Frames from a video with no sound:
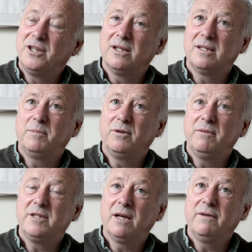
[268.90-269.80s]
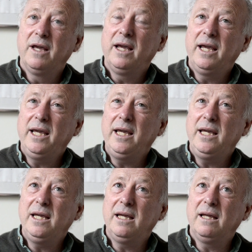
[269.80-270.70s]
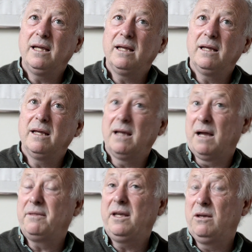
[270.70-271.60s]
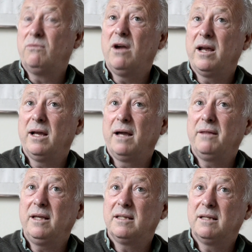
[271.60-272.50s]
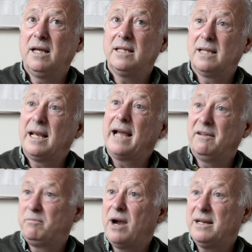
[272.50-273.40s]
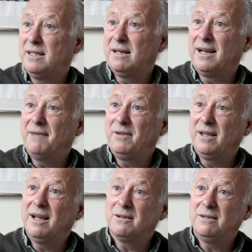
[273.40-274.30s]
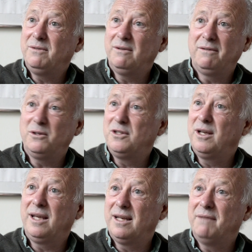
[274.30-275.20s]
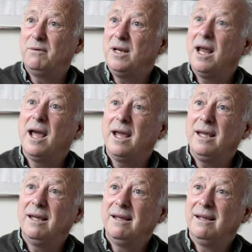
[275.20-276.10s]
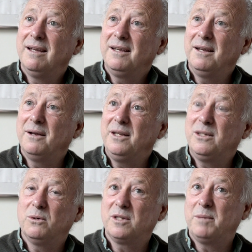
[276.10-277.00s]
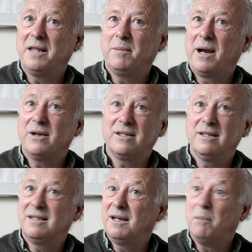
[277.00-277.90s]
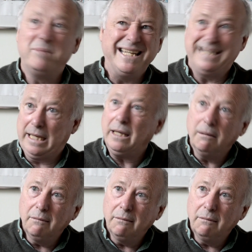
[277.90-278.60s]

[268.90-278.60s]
chance to prove himself. I think you're right. I think it's a lack of practice, like everything else. If you're doing it every day, he talks about the barristers that are busy,